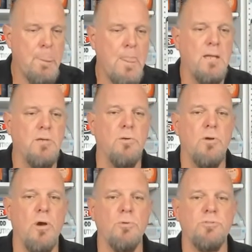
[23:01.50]
You
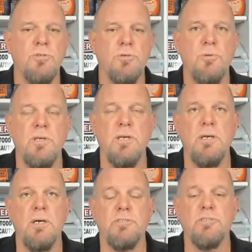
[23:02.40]
go to
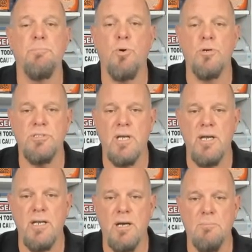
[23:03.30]
the support
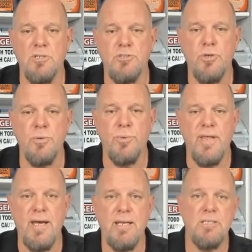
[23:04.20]
site. I'm going to show you where
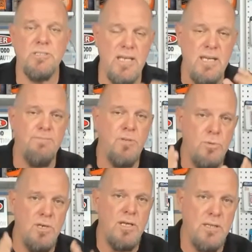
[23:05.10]
that is. If
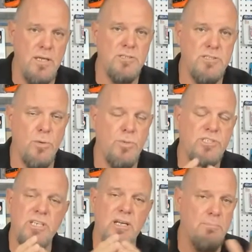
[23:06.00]
you need this, now we
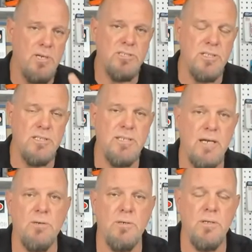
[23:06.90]
sent a bunch of these
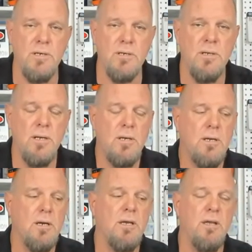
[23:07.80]
out earlier.
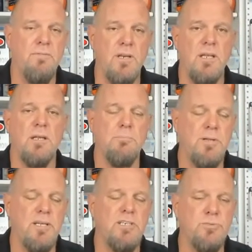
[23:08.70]
If you need it,
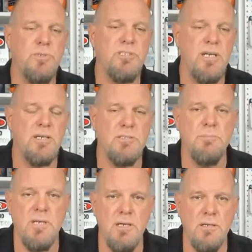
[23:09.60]
please reach out to
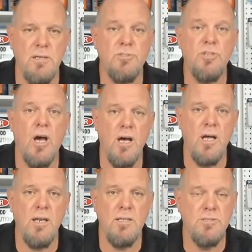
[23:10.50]
me.
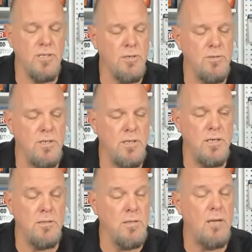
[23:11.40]
Todd,
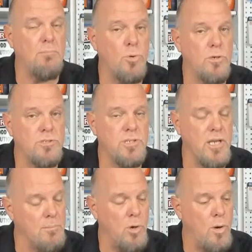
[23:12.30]
Todd.Morse,
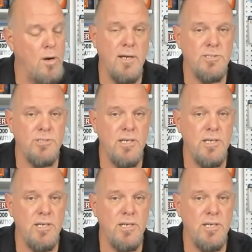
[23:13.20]
Morse,